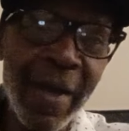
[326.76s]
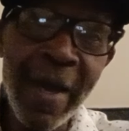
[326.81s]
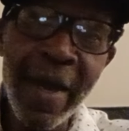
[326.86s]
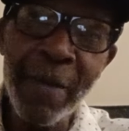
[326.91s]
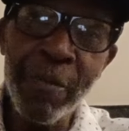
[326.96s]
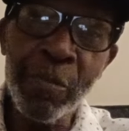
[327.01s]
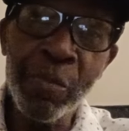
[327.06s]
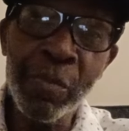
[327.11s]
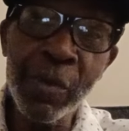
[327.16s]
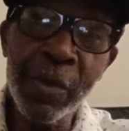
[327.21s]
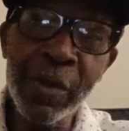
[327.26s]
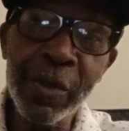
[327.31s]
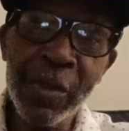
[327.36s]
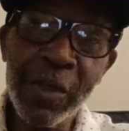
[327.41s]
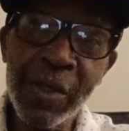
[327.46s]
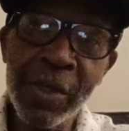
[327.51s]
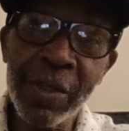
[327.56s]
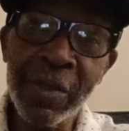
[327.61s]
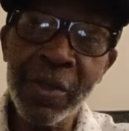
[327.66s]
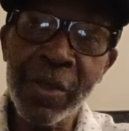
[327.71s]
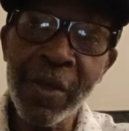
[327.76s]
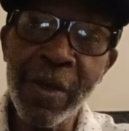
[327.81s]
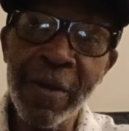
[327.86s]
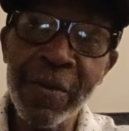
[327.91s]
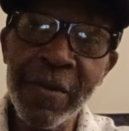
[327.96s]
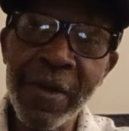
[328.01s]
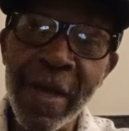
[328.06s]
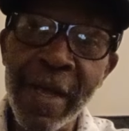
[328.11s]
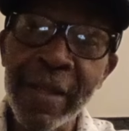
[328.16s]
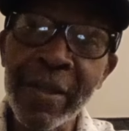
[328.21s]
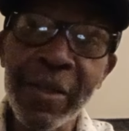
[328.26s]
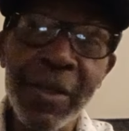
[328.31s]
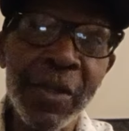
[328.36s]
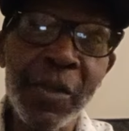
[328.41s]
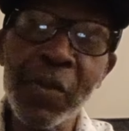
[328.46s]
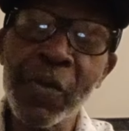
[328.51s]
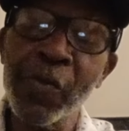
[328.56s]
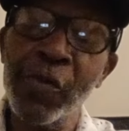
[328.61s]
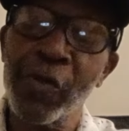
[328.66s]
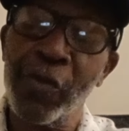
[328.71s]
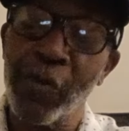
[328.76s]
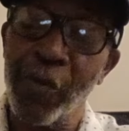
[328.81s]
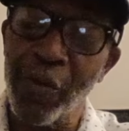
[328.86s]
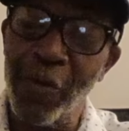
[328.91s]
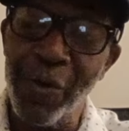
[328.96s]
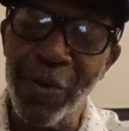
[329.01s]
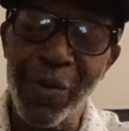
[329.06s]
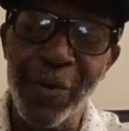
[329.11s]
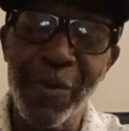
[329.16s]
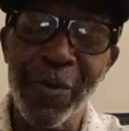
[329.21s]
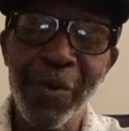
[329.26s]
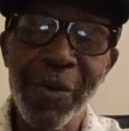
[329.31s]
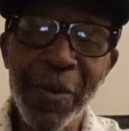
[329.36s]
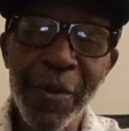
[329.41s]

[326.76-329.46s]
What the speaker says: I bullshit y'all not, this is true.